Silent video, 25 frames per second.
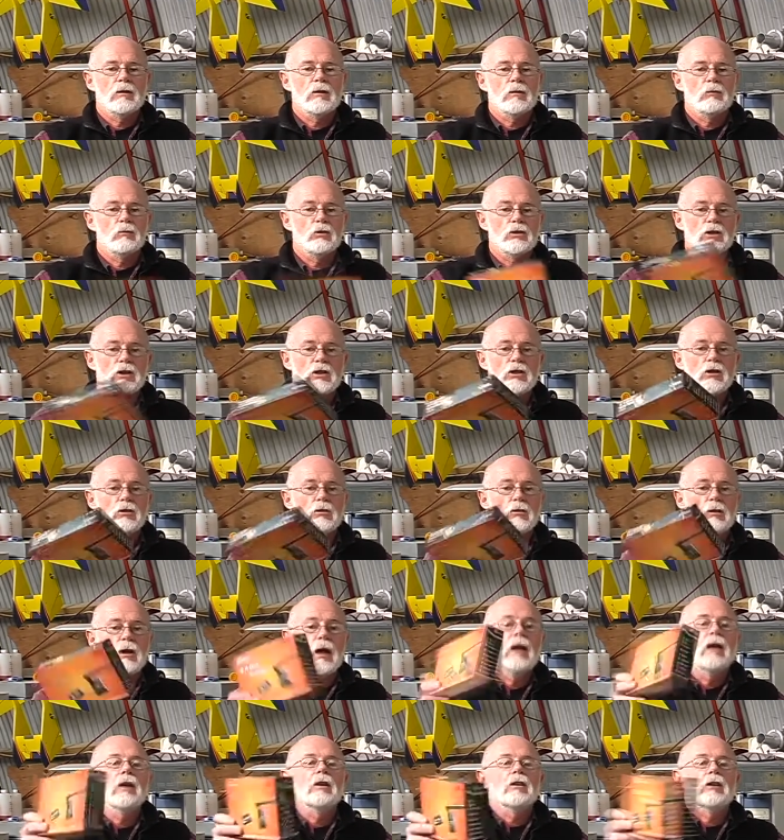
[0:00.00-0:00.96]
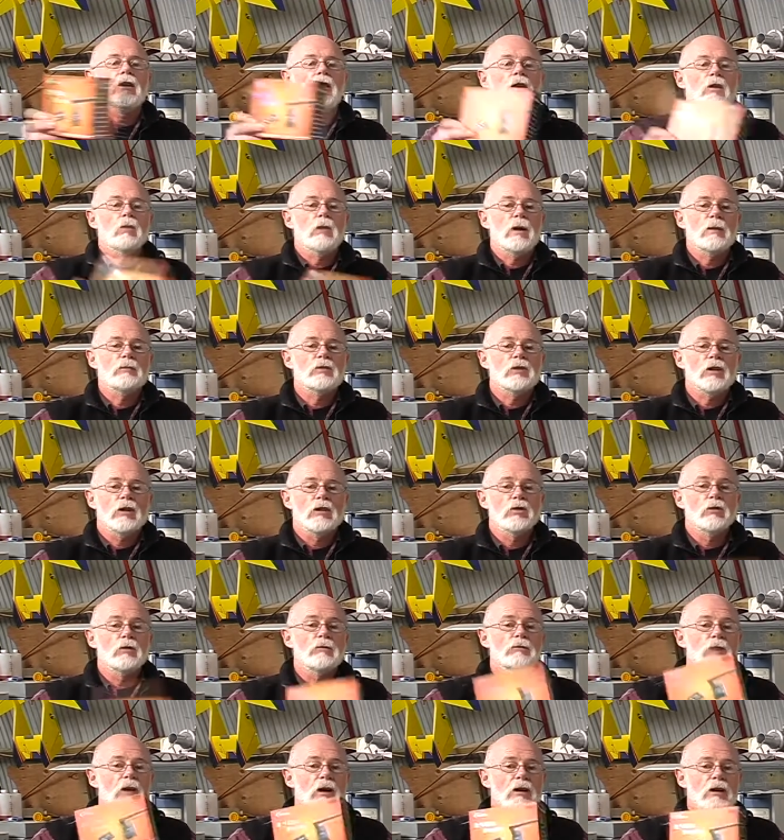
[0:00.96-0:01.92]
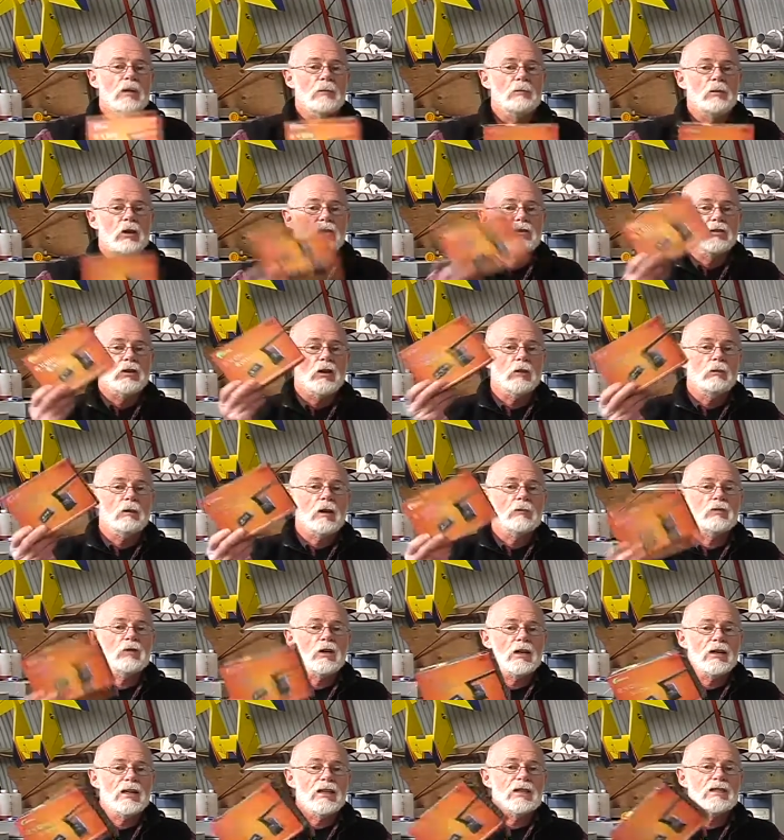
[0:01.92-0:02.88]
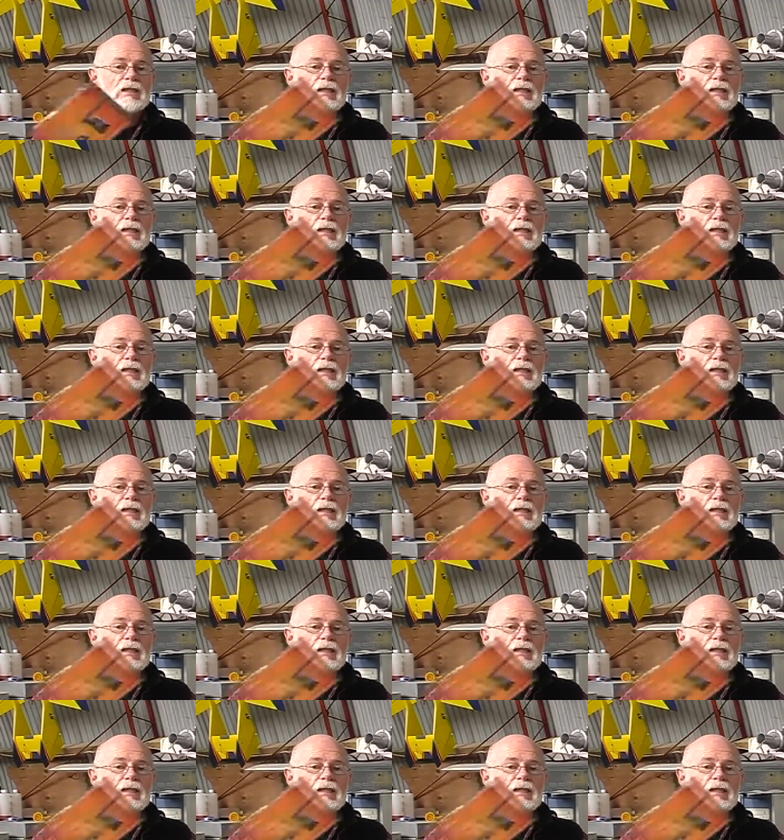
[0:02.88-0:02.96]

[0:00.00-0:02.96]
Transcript: Was it you? Go to the website. You'll find out, because on the website is